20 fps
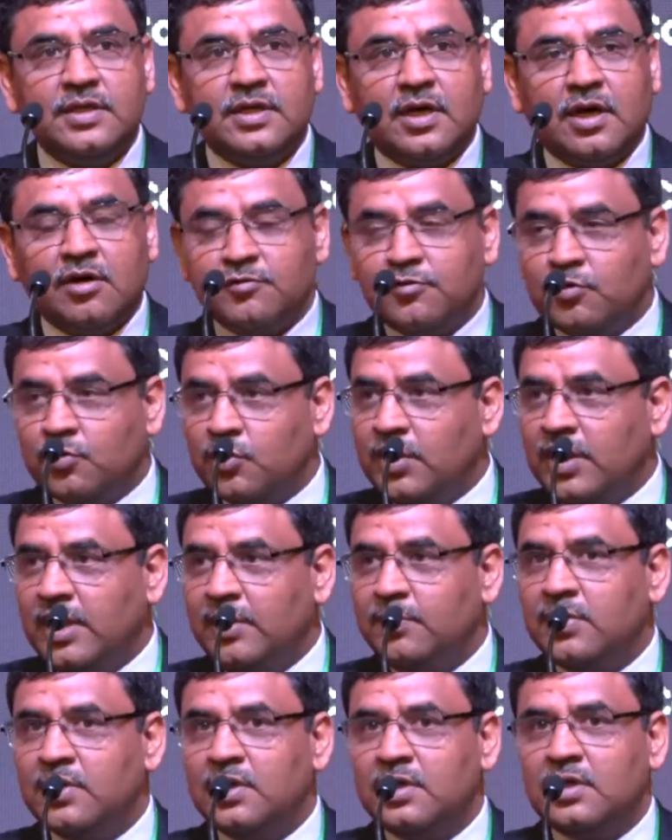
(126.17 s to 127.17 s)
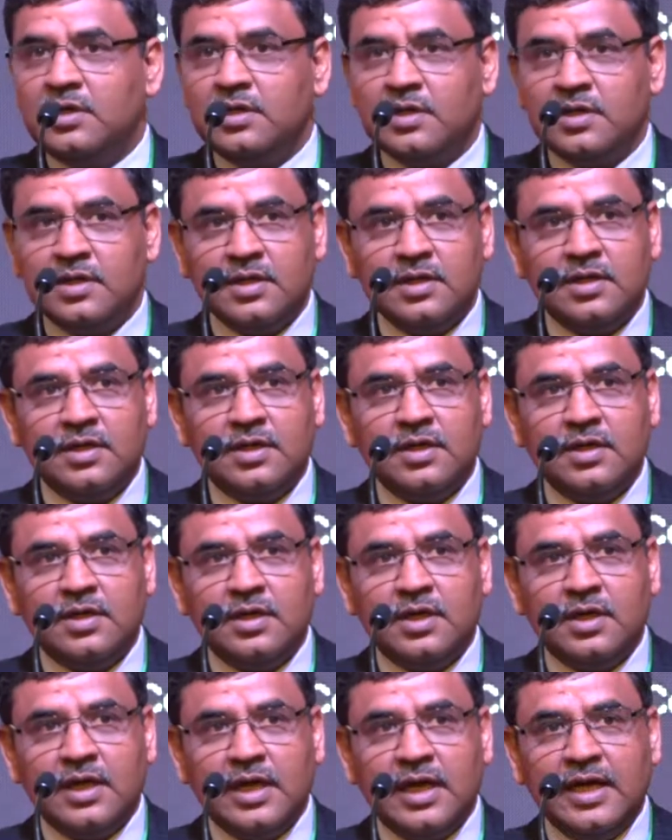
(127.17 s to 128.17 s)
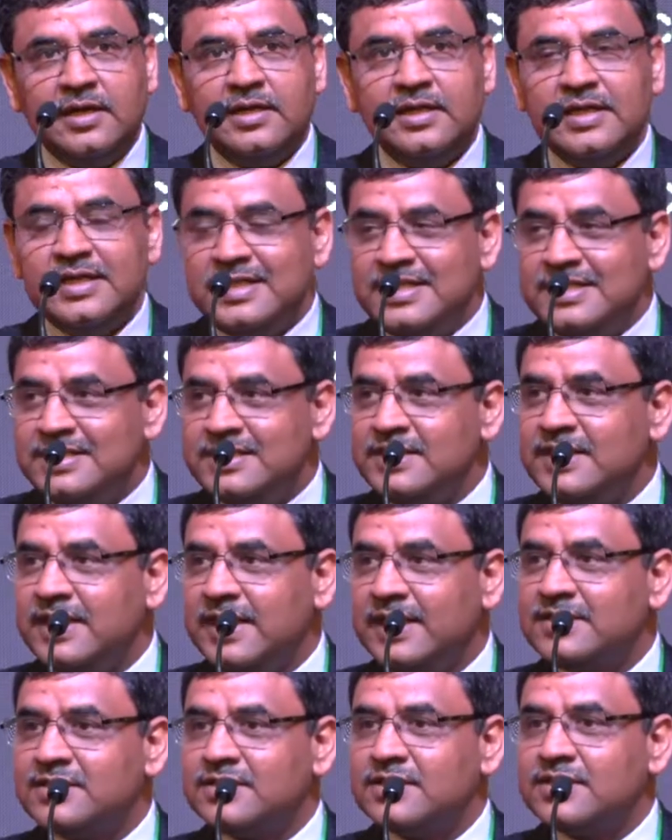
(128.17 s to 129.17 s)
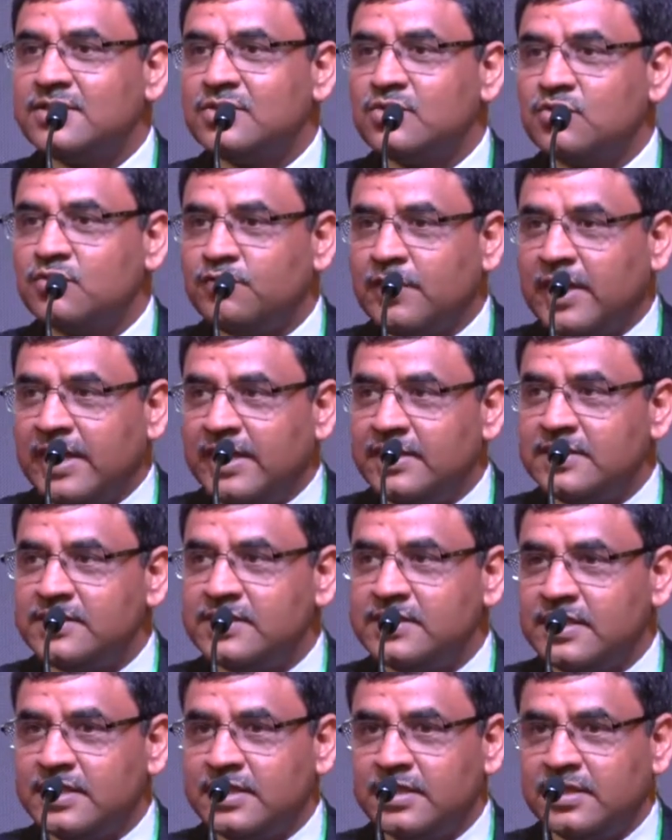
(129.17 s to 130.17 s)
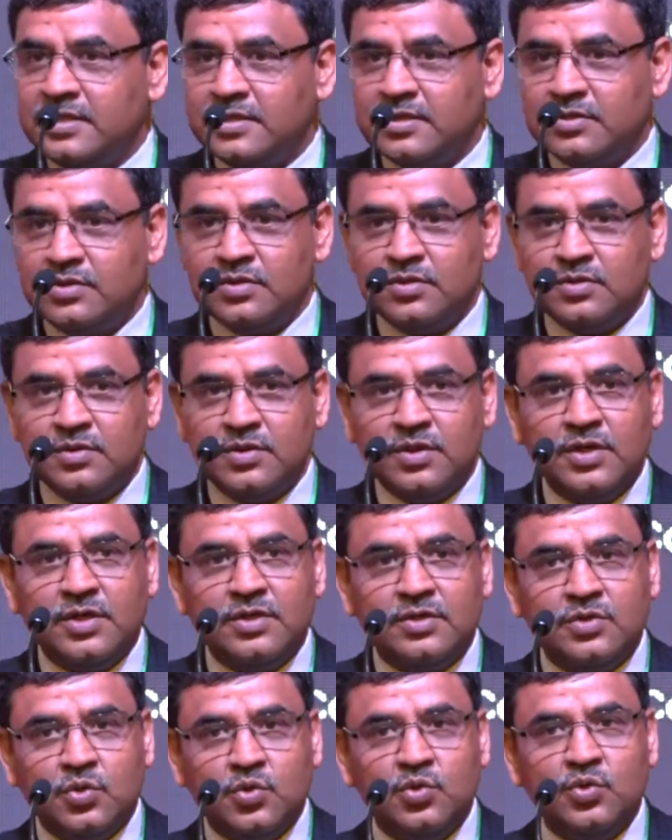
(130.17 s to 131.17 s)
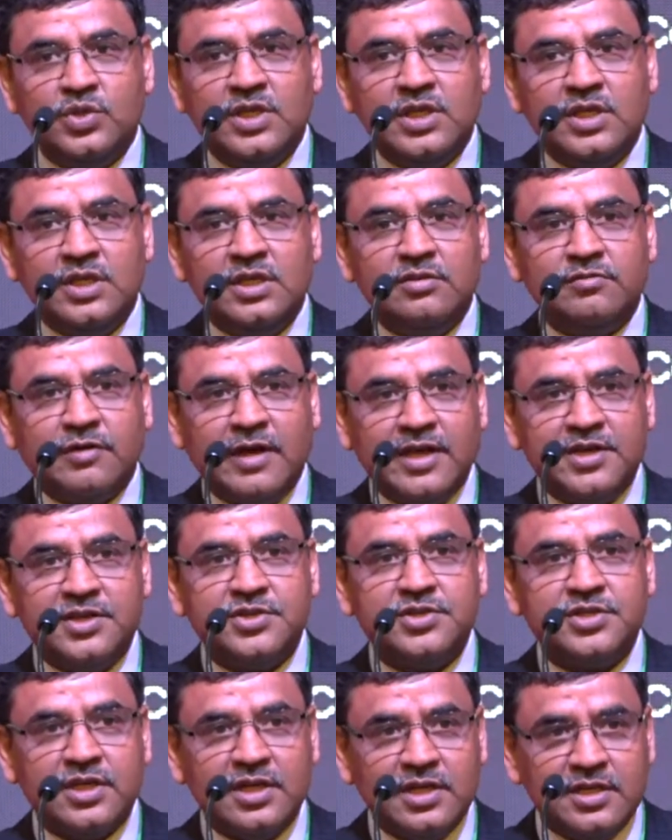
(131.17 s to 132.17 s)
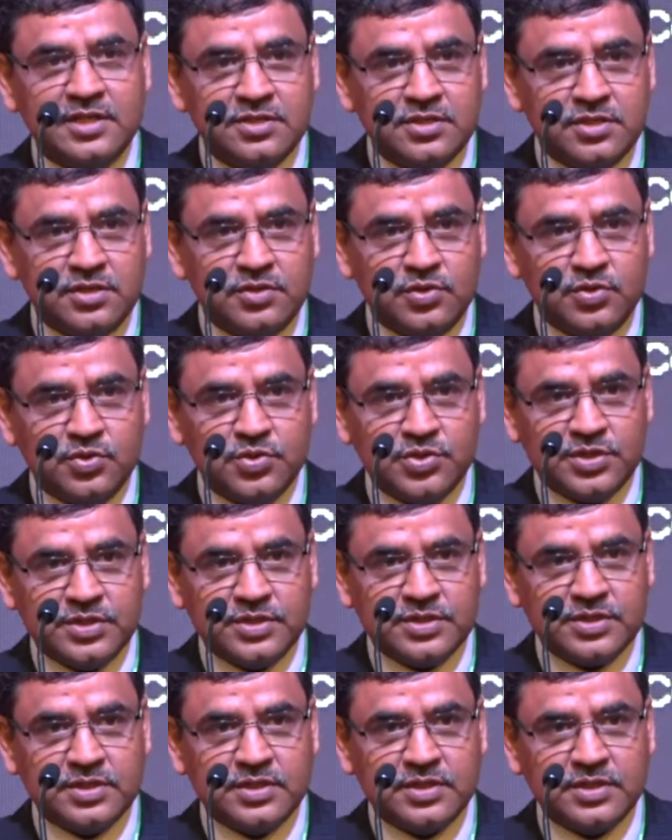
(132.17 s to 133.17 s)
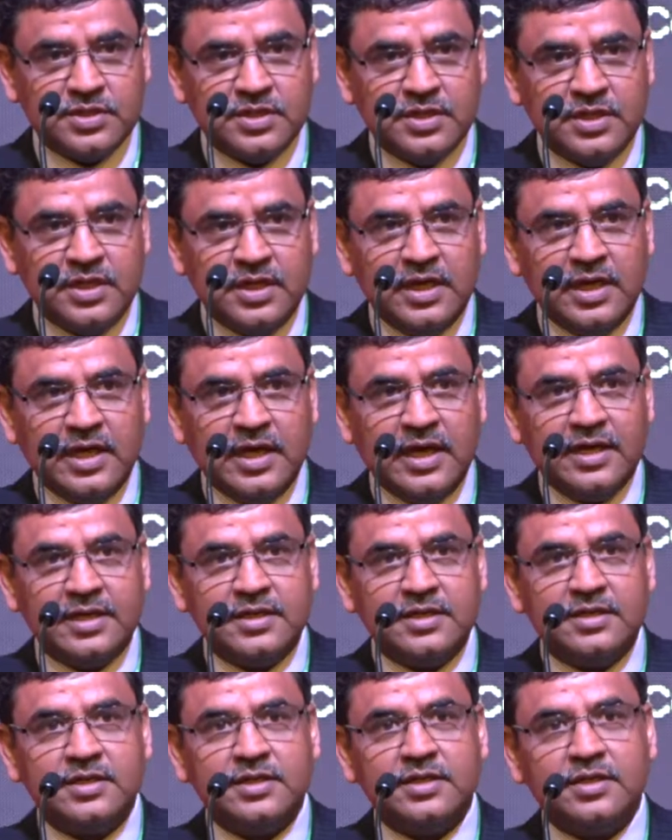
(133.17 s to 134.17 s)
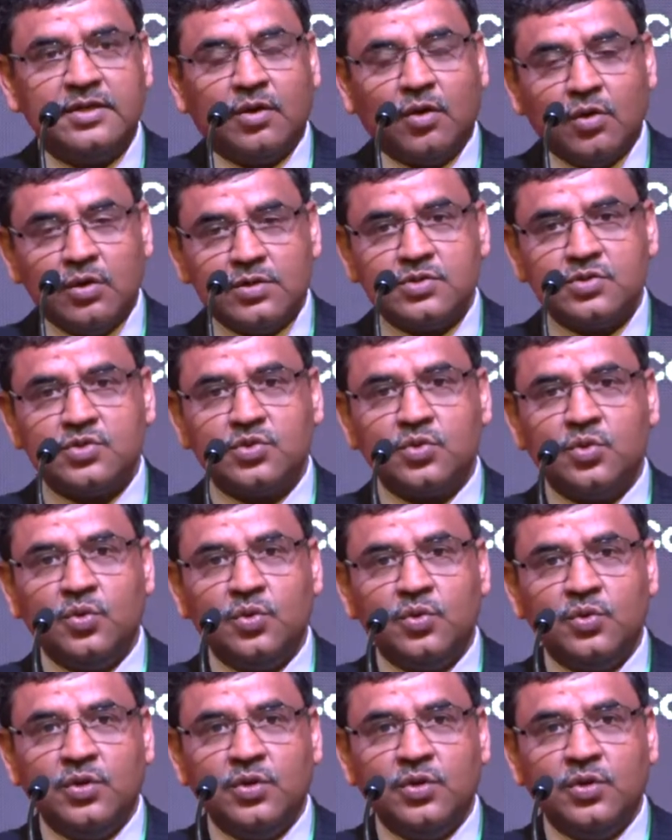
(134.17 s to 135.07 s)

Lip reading: affordable and easy access to financing through the financial institutions, and also